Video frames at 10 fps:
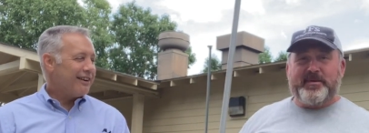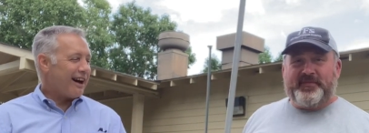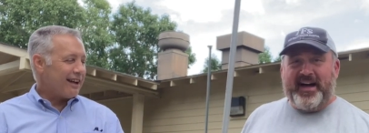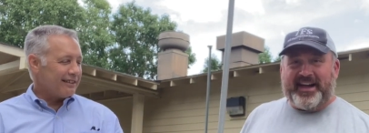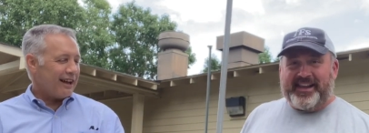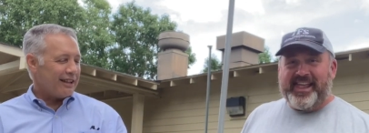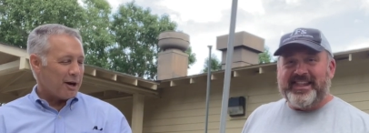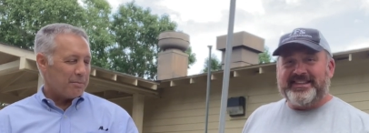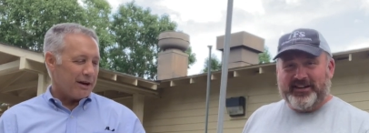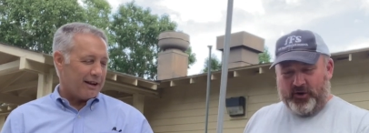Speaker 1: fine. I'll, I'll,
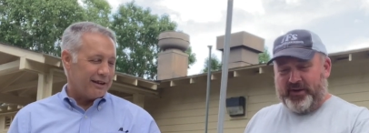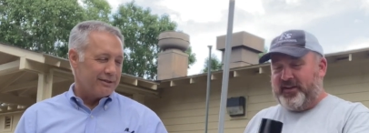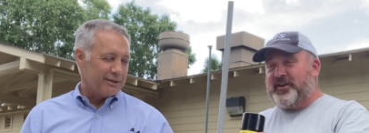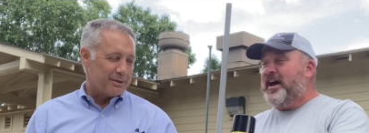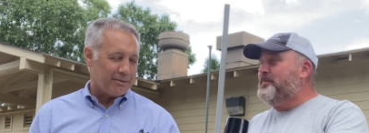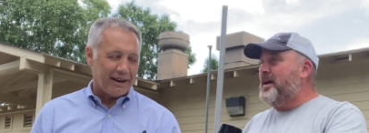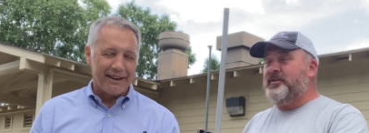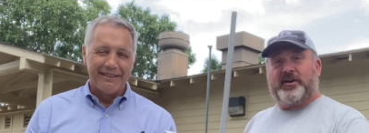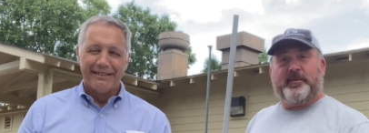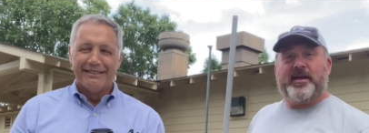help out. Okay, I'll you're going to help spray. me out?
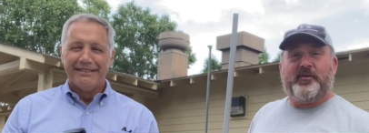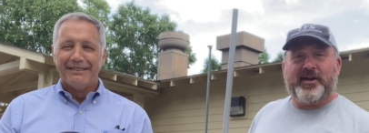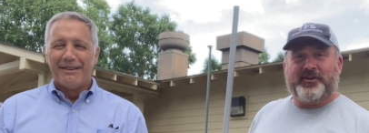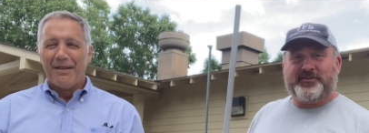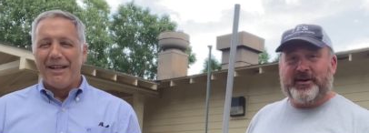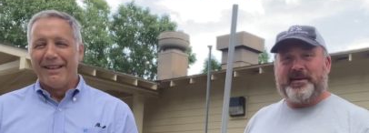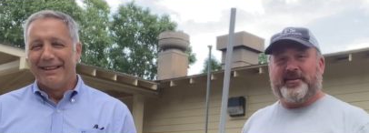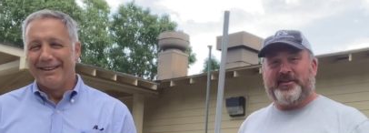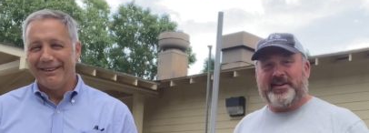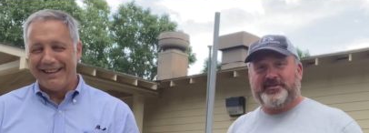You're going to help me out? Okay, good. You help me out.
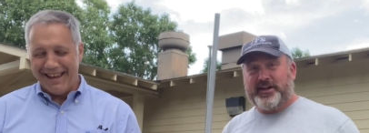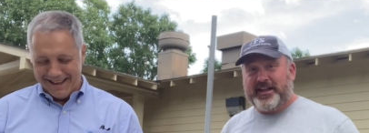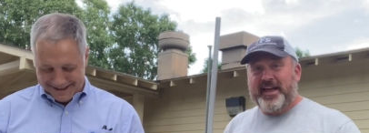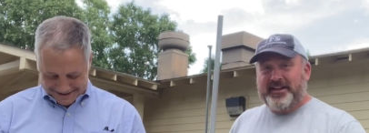Okay, so take, so